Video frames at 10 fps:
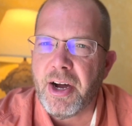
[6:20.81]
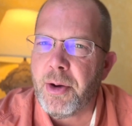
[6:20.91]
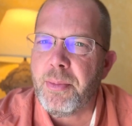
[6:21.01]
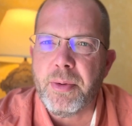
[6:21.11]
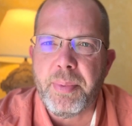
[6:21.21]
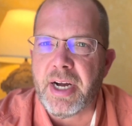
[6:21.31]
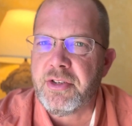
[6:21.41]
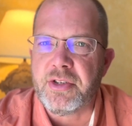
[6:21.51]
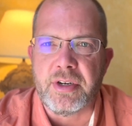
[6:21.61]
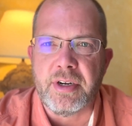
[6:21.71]
humble
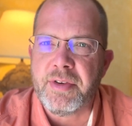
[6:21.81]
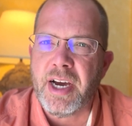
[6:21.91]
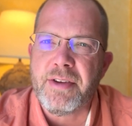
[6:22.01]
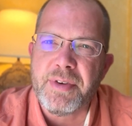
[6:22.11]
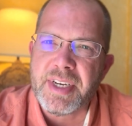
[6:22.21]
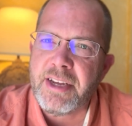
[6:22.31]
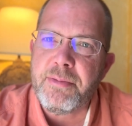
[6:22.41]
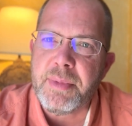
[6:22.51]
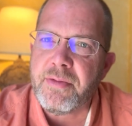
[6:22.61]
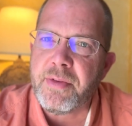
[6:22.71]
posture of God,
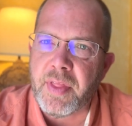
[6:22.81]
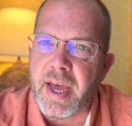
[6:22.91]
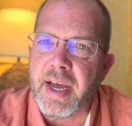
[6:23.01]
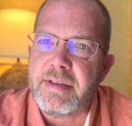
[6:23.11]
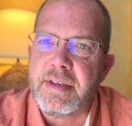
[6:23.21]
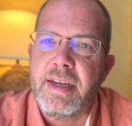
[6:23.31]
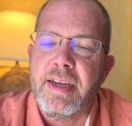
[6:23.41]
forgive me for that.